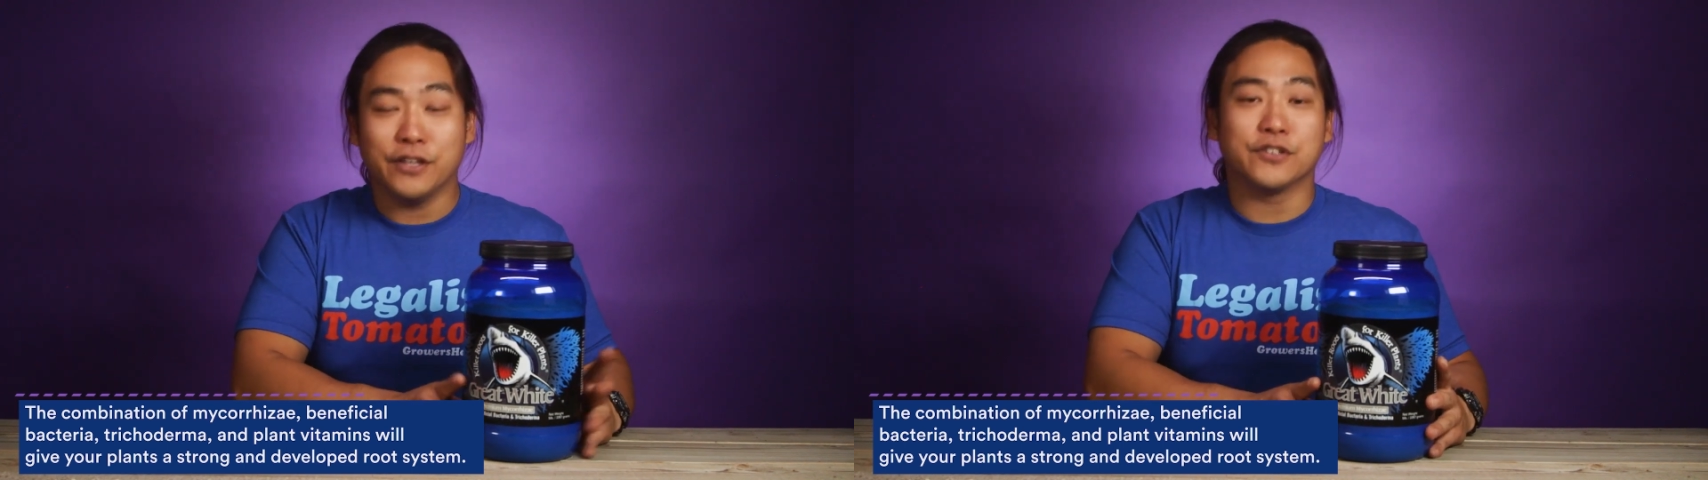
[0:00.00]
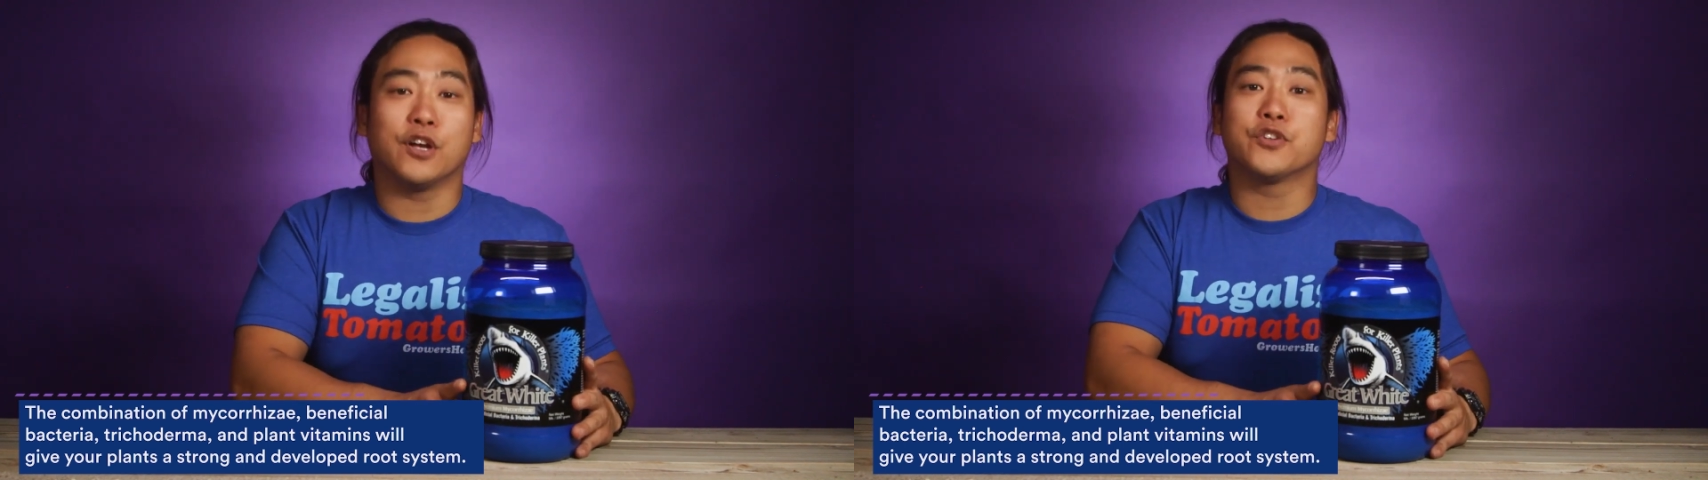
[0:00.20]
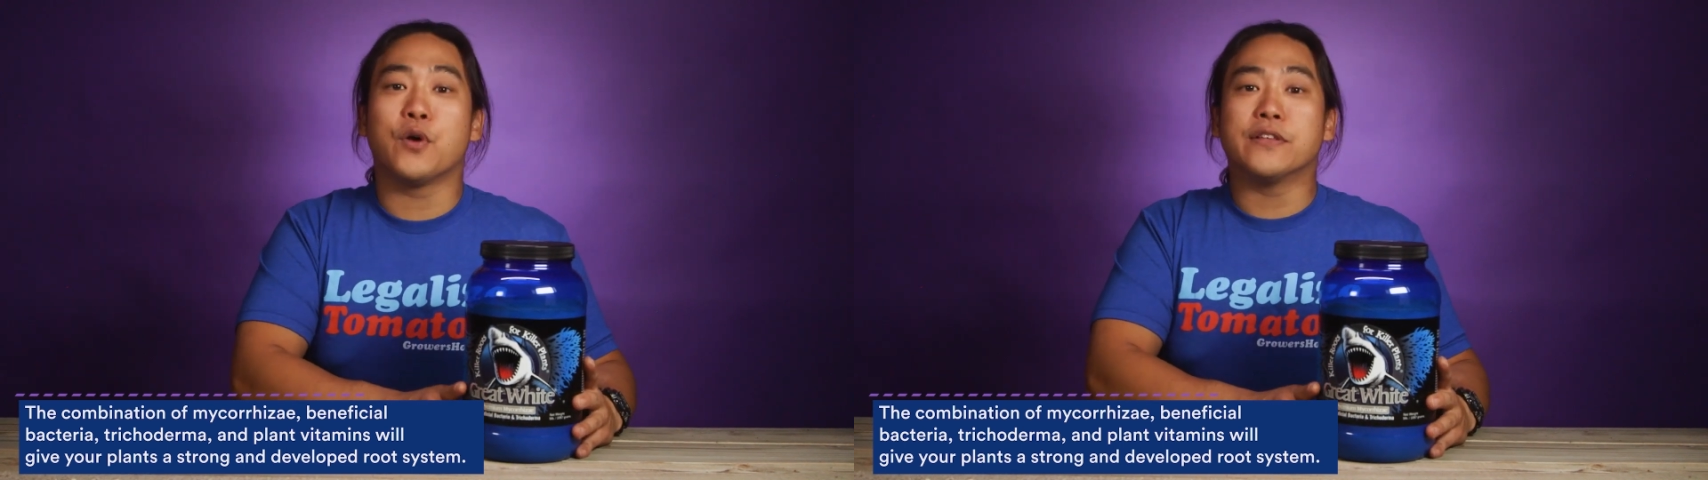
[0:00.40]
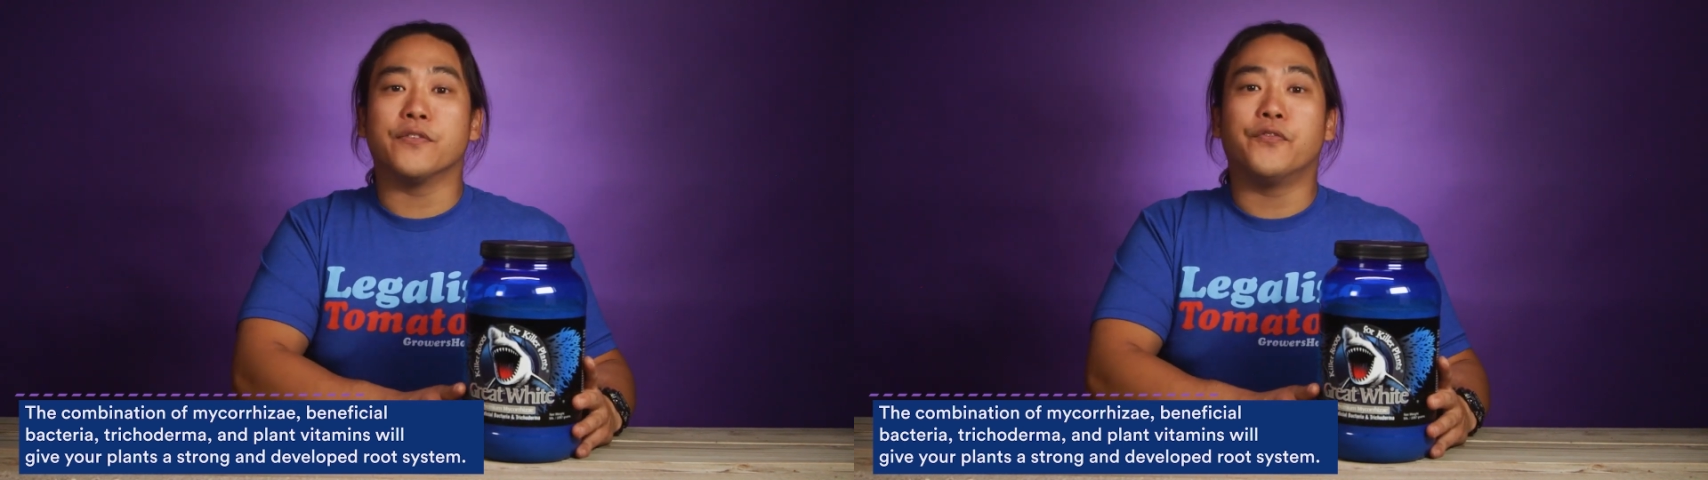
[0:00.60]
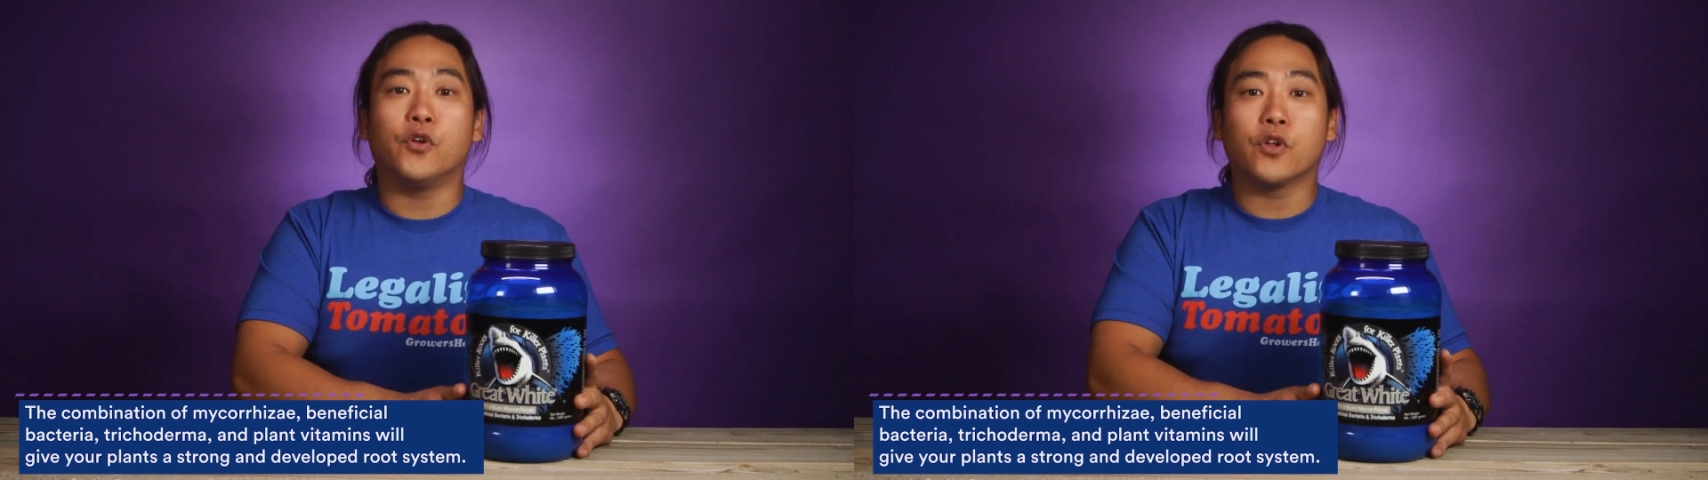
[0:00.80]
This also has
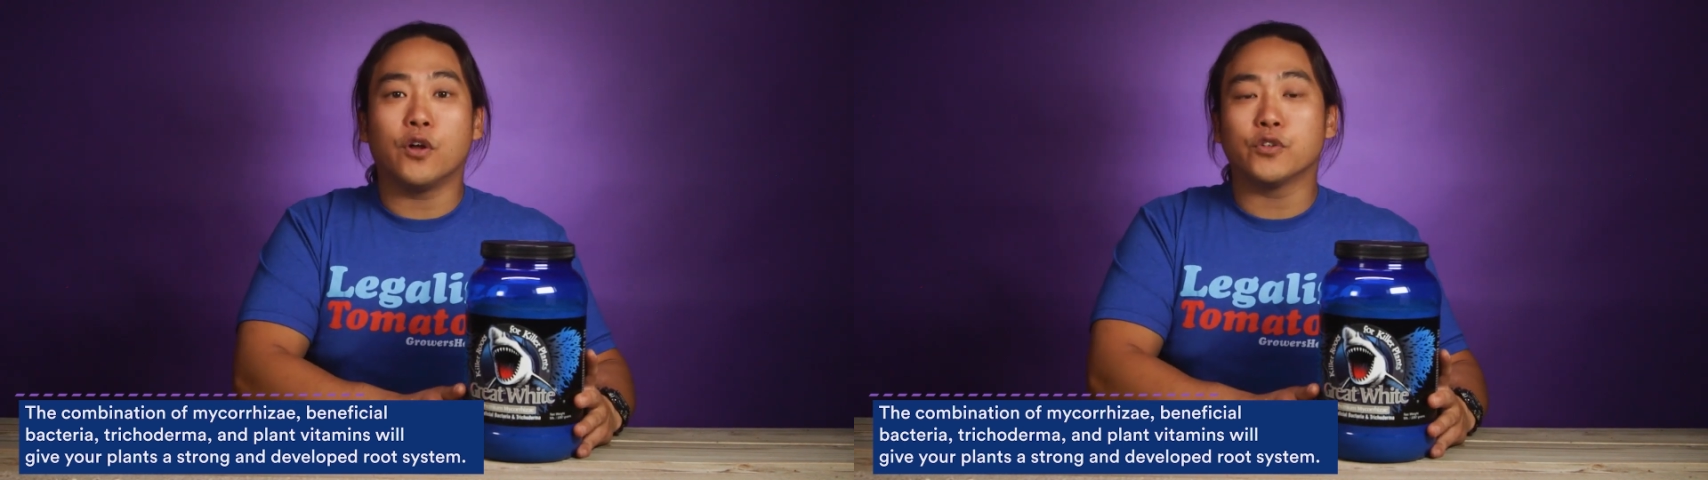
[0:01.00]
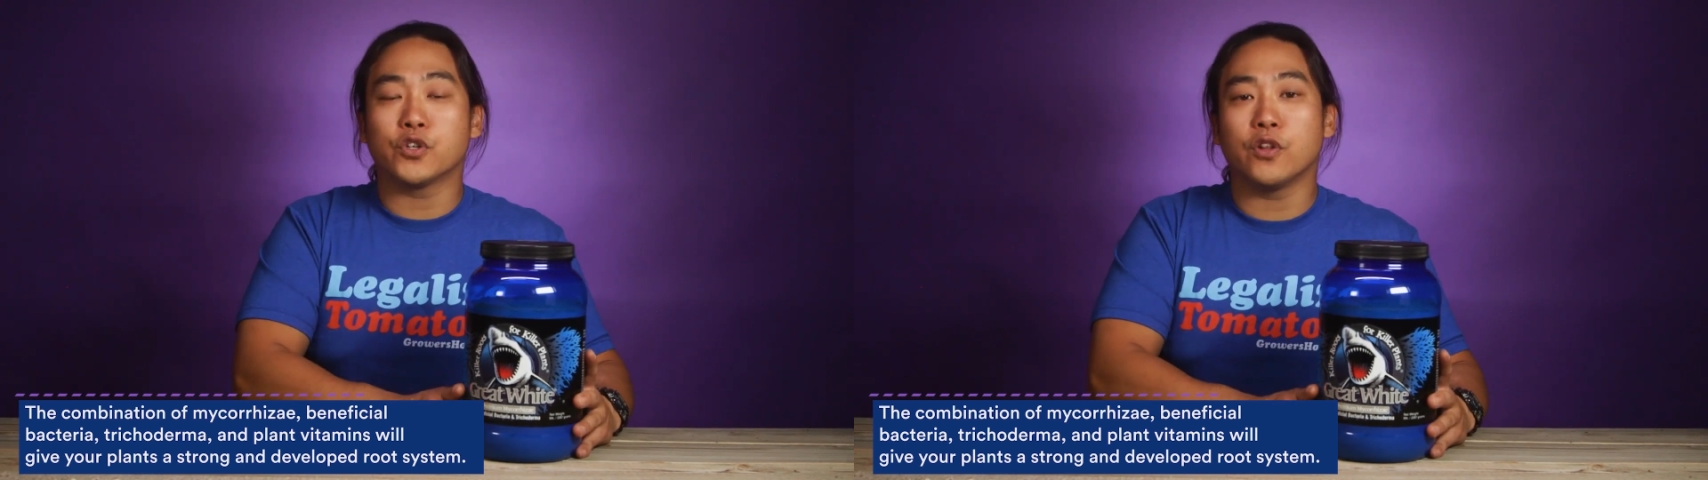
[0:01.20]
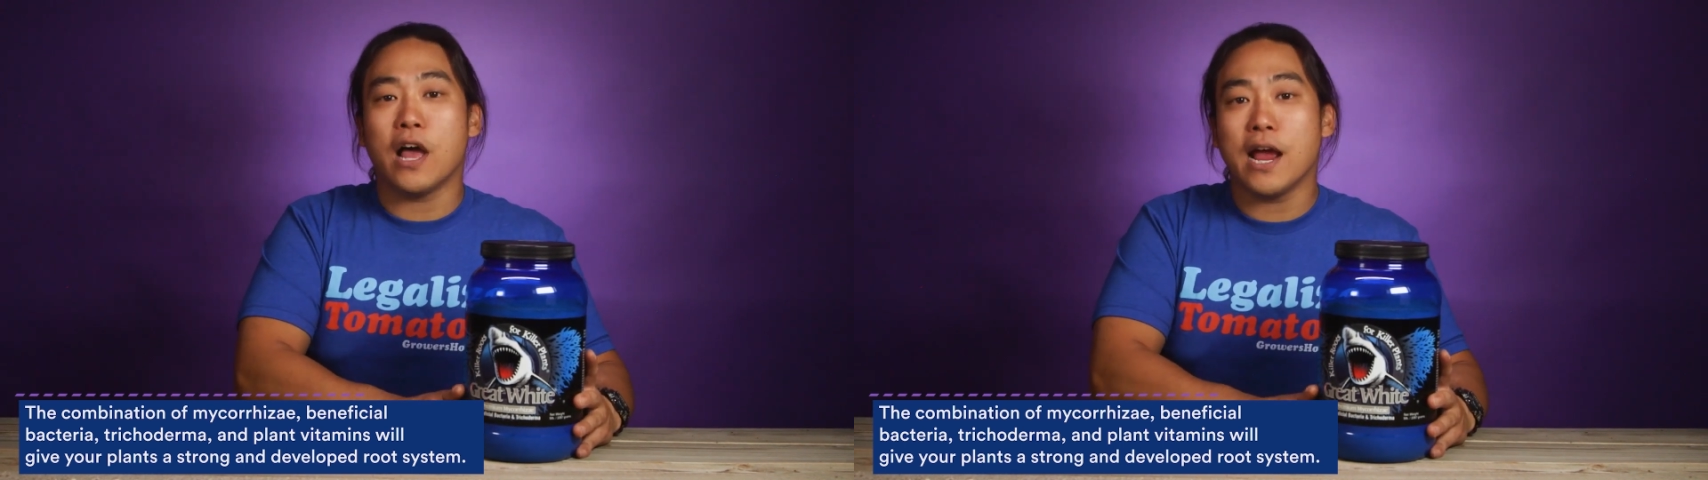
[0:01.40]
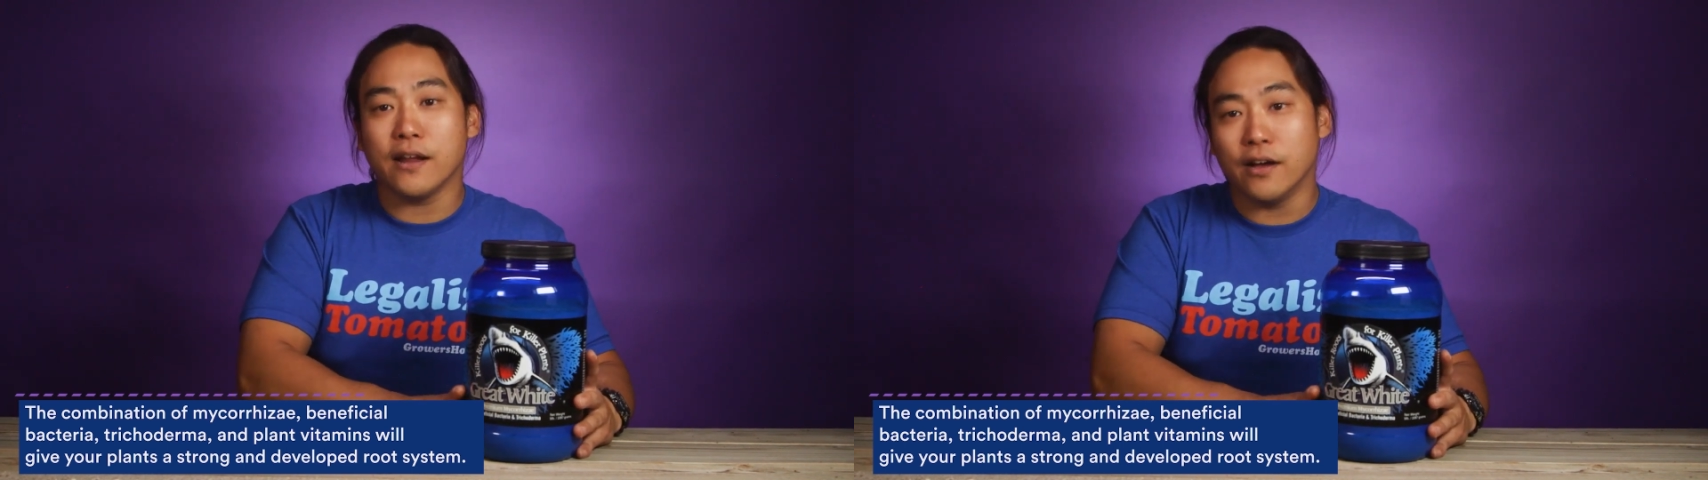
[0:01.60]
a full culture line